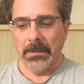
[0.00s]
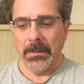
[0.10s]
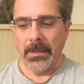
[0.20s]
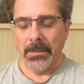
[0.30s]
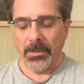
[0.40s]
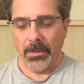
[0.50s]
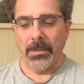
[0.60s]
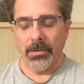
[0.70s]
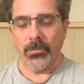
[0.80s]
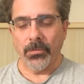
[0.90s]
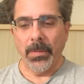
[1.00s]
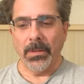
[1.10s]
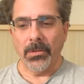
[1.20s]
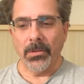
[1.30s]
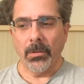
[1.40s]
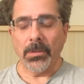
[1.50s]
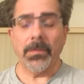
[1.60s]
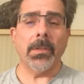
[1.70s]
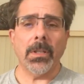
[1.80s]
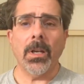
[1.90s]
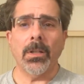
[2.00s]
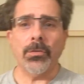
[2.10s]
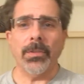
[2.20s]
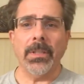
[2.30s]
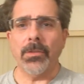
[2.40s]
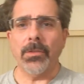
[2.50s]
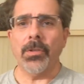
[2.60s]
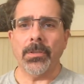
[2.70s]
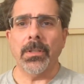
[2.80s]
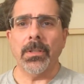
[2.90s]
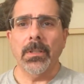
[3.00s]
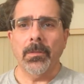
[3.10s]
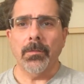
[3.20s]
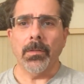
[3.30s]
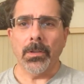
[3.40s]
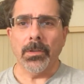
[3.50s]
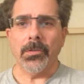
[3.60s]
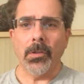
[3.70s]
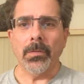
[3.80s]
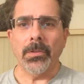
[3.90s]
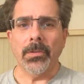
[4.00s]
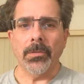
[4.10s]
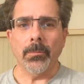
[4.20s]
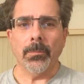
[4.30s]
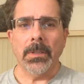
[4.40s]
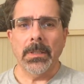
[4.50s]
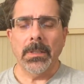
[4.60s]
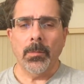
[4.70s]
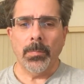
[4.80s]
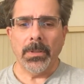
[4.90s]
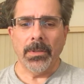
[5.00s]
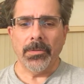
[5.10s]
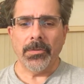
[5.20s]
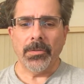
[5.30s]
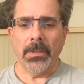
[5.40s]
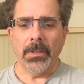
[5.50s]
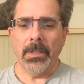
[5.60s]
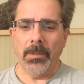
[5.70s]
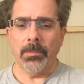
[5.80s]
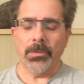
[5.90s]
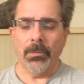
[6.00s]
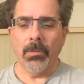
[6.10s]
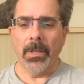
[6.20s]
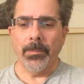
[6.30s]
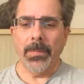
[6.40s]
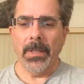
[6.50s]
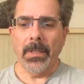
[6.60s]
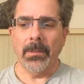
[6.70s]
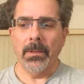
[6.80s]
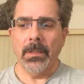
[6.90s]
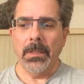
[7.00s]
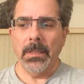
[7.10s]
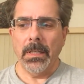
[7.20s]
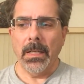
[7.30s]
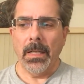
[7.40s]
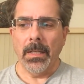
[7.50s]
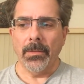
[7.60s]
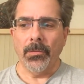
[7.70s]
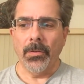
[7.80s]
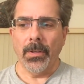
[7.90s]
it's a tremendous loss for the country, not just for conservatism, because he was a great man. And